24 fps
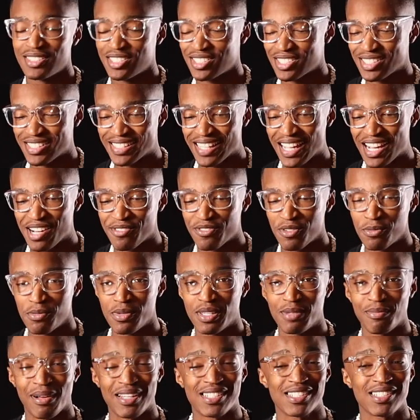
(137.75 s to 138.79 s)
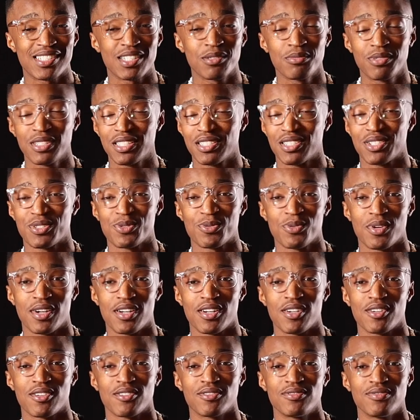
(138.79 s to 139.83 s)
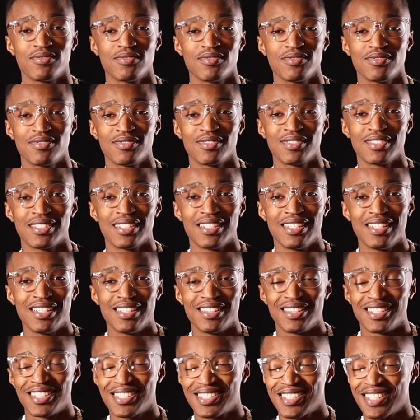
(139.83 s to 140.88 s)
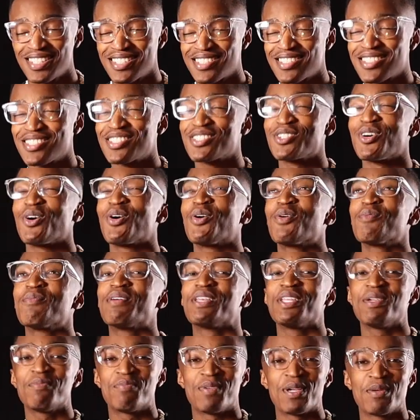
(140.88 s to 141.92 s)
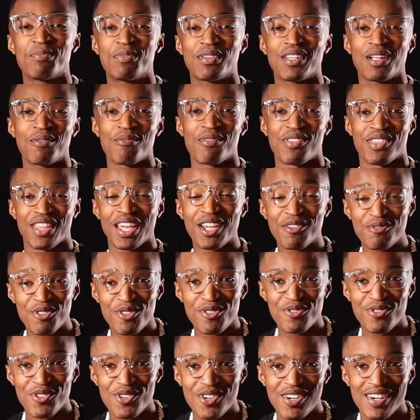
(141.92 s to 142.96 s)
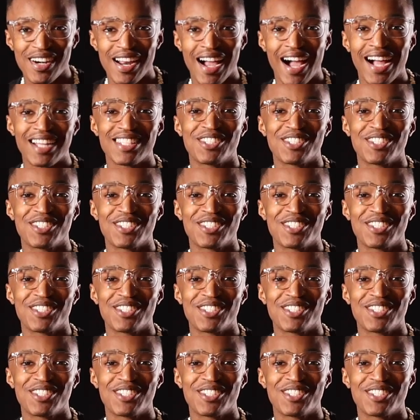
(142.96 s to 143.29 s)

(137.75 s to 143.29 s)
Just there for me, my siblings as well there's just so many people I'm thankful for.